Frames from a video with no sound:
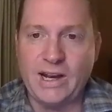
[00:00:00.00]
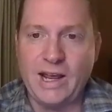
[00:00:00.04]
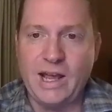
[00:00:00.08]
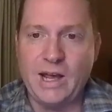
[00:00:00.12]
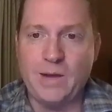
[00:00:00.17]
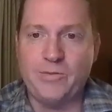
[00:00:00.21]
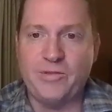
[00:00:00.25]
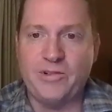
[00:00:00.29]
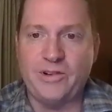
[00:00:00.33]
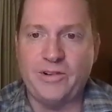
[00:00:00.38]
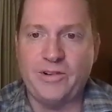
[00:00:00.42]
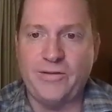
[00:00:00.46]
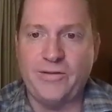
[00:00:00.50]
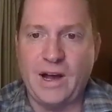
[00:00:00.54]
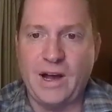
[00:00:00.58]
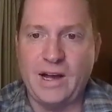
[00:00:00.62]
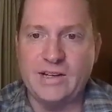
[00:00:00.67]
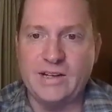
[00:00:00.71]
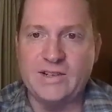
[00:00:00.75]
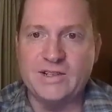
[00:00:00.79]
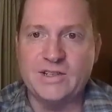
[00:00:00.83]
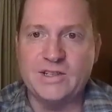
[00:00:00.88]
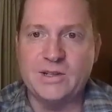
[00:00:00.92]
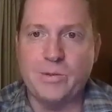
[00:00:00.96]
can
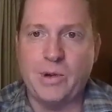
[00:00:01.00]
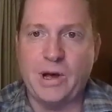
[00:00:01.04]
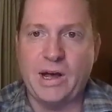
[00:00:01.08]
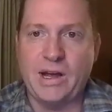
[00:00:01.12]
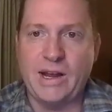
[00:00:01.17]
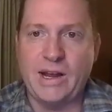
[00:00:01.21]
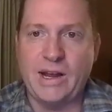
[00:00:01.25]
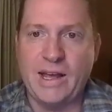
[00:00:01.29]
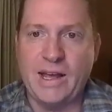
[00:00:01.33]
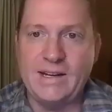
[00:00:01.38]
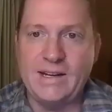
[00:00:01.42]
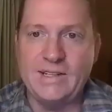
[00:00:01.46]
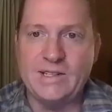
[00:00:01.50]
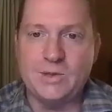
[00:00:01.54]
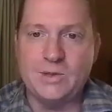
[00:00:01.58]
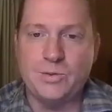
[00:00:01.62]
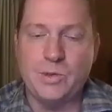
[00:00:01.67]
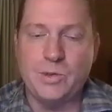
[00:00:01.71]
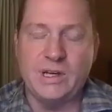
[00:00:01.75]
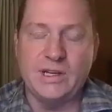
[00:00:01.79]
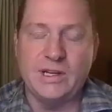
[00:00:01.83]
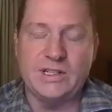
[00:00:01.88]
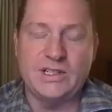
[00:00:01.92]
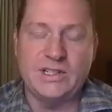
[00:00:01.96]
amplify just about any
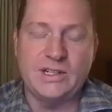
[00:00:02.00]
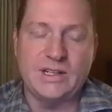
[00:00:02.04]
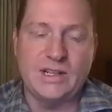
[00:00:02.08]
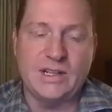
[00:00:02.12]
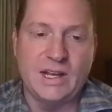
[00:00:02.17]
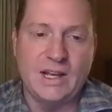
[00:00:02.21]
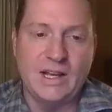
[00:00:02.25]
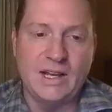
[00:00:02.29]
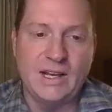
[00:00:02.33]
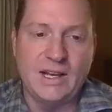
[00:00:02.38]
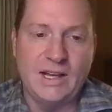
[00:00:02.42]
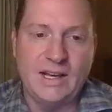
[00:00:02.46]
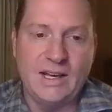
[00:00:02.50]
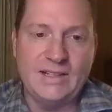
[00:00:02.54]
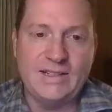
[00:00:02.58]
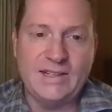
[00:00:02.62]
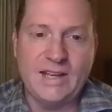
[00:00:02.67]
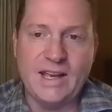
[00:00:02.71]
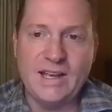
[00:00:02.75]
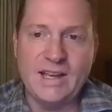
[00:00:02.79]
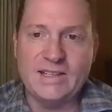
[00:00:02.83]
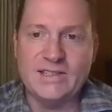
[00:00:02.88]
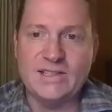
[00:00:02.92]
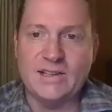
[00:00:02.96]
speech.
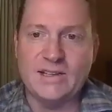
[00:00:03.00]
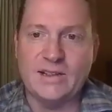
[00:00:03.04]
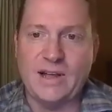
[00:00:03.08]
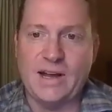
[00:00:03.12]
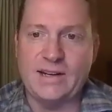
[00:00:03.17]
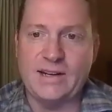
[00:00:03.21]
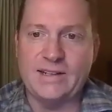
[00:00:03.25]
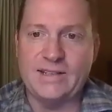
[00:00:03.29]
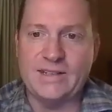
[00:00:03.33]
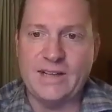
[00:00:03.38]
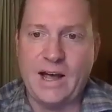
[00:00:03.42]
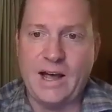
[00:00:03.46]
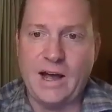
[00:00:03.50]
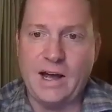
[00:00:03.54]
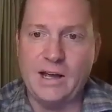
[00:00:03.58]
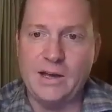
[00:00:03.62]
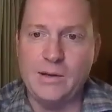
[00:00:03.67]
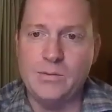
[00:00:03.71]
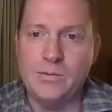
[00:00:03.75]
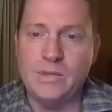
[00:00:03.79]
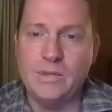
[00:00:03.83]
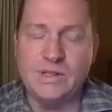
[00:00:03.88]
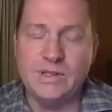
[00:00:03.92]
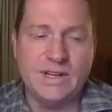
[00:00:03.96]
It takes a lot of
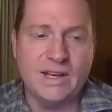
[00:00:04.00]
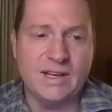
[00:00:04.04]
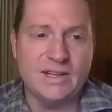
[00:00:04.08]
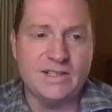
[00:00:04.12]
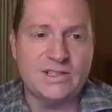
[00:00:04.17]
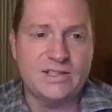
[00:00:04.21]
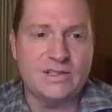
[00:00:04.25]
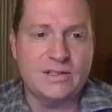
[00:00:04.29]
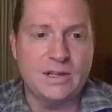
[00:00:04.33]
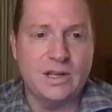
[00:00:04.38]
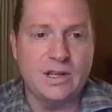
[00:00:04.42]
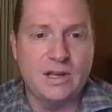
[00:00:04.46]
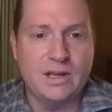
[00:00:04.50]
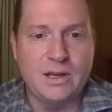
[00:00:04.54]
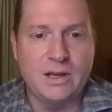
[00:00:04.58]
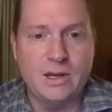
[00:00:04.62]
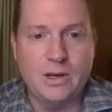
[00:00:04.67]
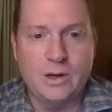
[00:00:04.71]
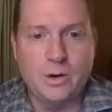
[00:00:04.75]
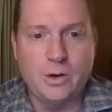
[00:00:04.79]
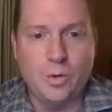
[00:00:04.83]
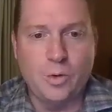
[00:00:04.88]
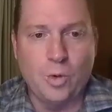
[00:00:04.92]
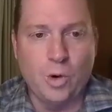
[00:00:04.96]
time. It takes
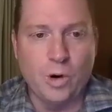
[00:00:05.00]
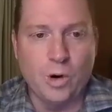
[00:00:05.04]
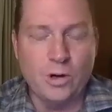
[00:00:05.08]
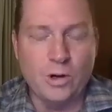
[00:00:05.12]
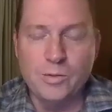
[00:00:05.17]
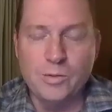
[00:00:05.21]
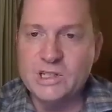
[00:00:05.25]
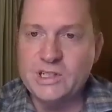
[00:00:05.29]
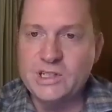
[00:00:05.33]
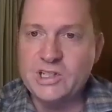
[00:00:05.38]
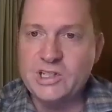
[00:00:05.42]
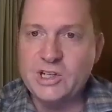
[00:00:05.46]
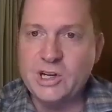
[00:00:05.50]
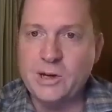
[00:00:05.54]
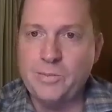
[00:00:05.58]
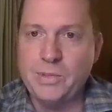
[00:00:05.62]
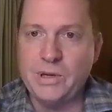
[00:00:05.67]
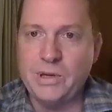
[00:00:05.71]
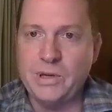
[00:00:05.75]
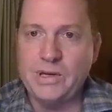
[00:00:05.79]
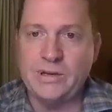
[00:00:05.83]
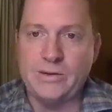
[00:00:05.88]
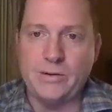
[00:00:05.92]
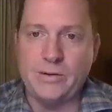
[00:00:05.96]

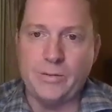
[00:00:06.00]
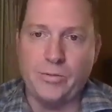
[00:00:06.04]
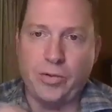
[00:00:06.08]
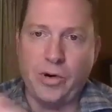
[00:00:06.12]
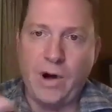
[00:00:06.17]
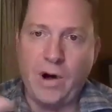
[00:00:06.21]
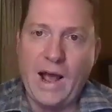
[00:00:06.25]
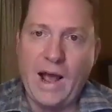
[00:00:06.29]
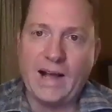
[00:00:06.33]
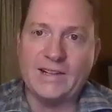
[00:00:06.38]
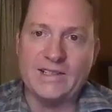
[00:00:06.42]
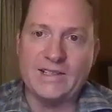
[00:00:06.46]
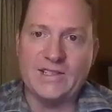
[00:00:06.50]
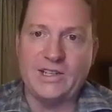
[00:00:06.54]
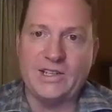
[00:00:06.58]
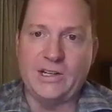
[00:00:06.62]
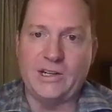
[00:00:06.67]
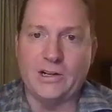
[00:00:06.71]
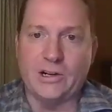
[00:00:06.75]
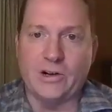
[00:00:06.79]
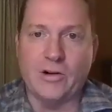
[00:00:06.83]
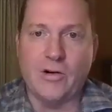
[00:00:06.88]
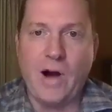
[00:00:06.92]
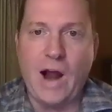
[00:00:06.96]
workmanship and
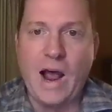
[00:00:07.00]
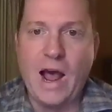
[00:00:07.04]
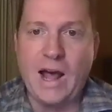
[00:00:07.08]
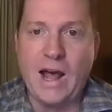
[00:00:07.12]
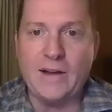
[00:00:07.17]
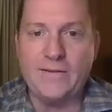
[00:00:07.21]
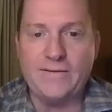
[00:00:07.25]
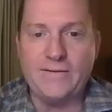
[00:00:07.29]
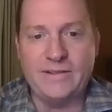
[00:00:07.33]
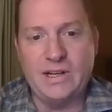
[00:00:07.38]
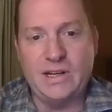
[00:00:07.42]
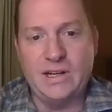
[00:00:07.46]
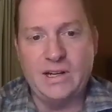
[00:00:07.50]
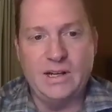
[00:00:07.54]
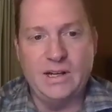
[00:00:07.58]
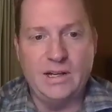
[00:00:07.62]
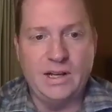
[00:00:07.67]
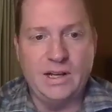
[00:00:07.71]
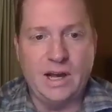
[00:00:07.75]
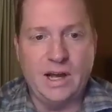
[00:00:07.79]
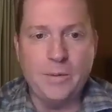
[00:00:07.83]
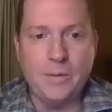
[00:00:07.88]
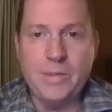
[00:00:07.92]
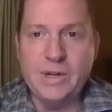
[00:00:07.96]
practicing your craft.
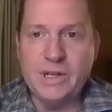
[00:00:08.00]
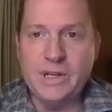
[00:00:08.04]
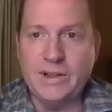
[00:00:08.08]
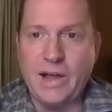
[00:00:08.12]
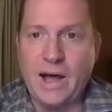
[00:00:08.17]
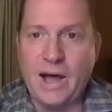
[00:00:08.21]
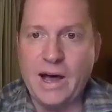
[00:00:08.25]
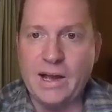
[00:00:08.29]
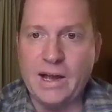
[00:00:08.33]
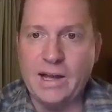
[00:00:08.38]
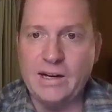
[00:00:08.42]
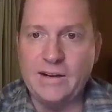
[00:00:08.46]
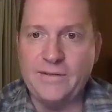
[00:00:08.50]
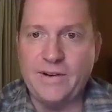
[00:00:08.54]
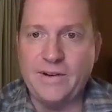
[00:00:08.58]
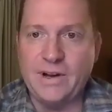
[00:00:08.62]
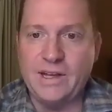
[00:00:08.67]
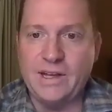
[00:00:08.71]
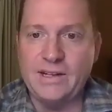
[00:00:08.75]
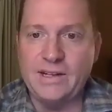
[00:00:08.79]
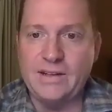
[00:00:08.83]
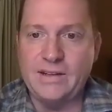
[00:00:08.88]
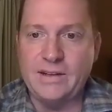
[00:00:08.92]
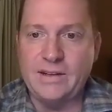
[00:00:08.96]
I'd be lying
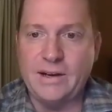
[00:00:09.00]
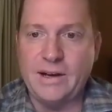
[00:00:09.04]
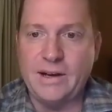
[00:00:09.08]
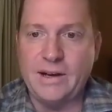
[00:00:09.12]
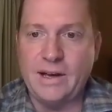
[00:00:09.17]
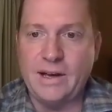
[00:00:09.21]
if I